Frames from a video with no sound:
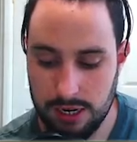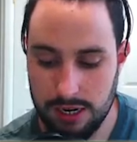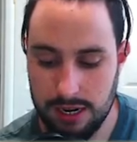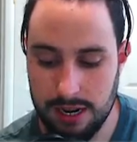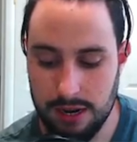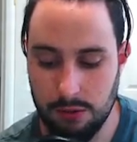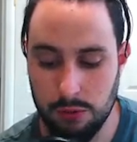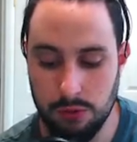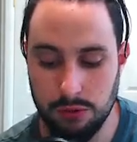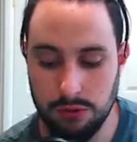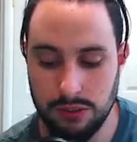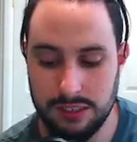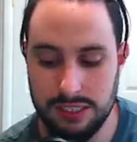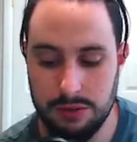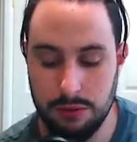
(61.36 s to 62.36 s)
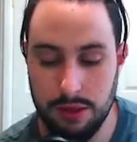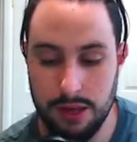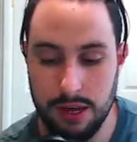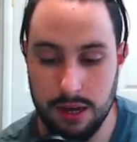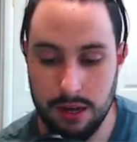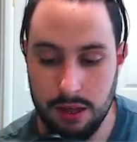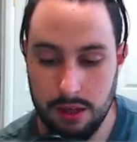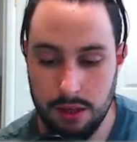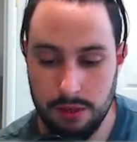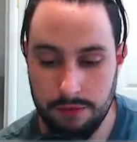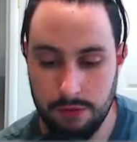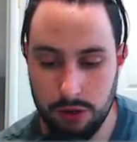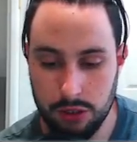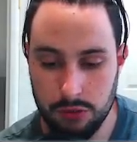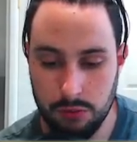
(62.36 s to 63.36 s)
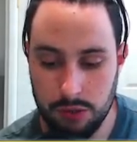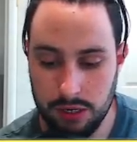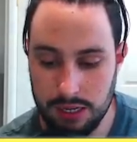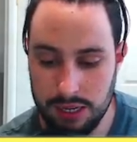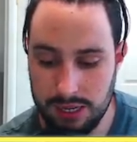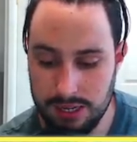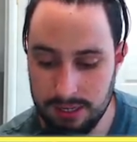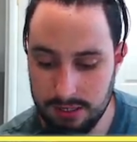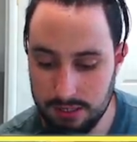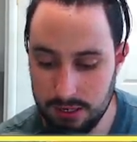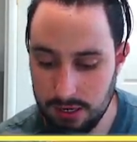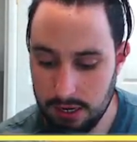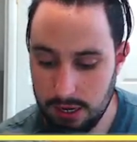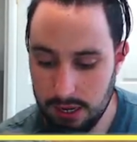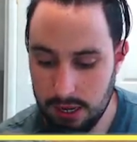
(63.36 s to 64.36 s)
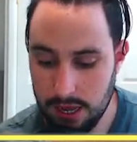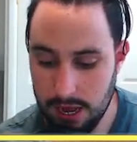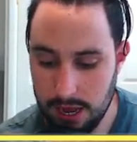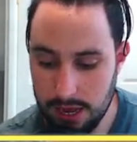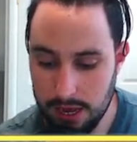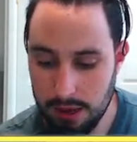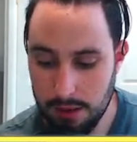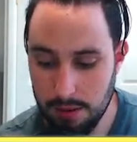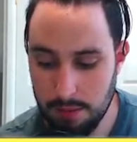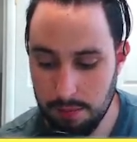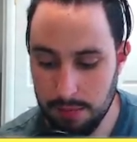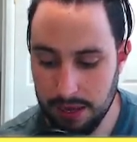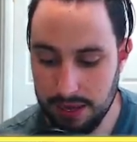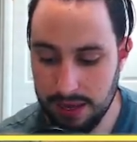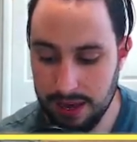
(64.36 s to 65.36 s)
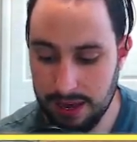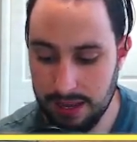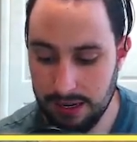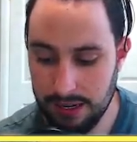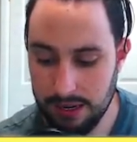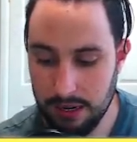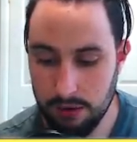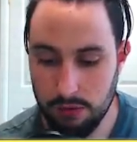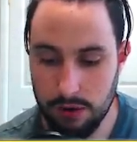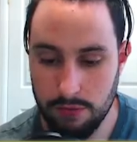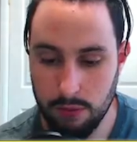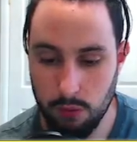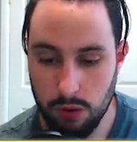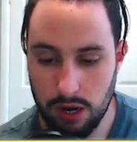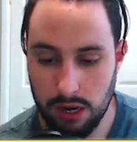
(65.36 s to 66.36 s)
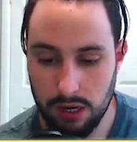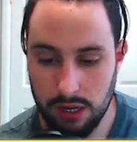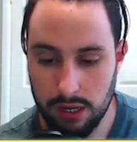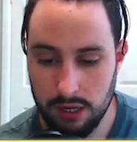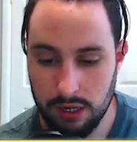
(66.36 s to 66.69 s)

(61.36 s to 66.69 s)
and we'll see what they are. First one is a Maikeli Ravalawa